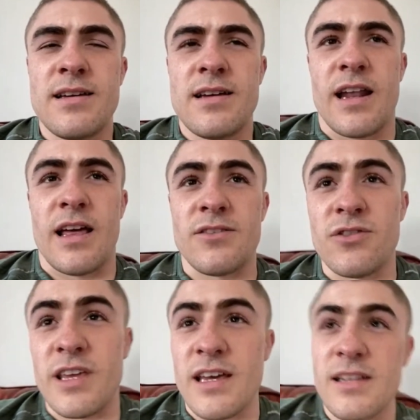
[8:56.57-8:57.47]
And I'd done
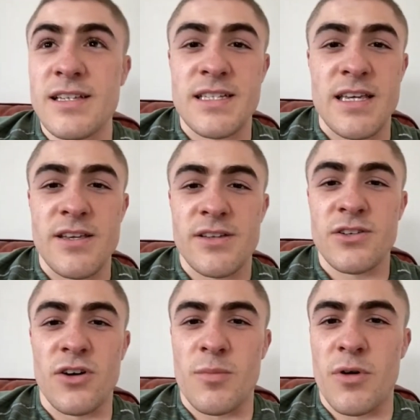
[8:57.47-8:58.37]
the English seniors
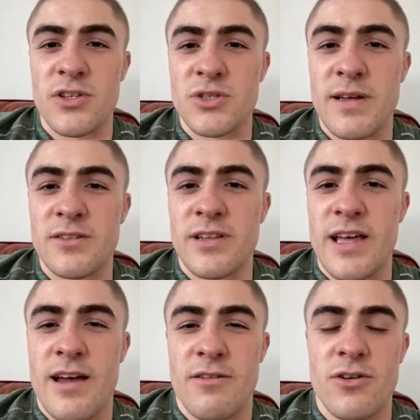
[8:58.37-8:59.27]
and got a bronze medal
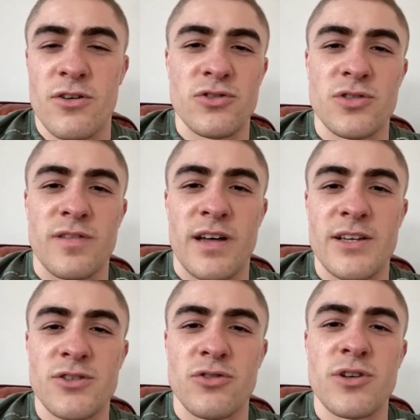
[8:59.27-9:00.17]
there and all stuff like
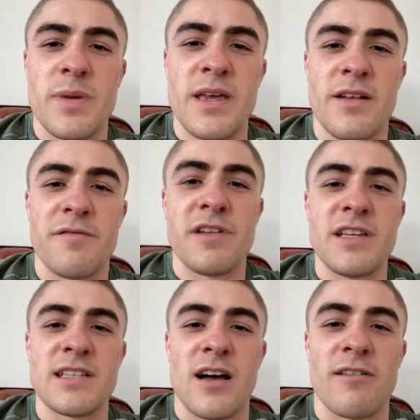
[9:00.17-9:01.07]
this. So I was competing in
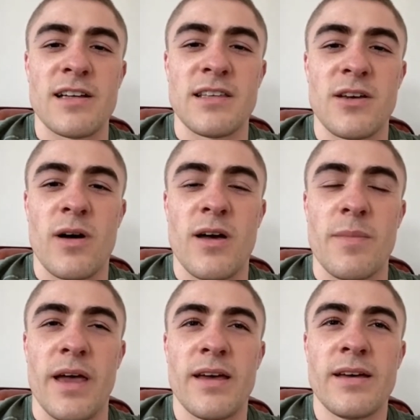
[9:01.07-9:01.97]
freestyle wrestling quite a
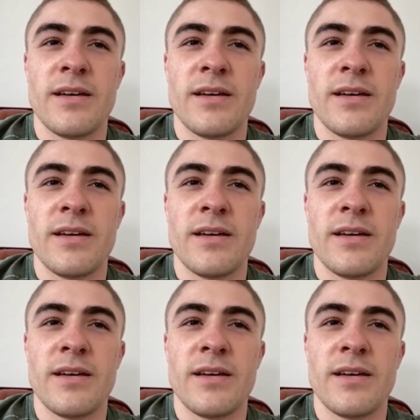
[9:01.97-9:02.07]
bit.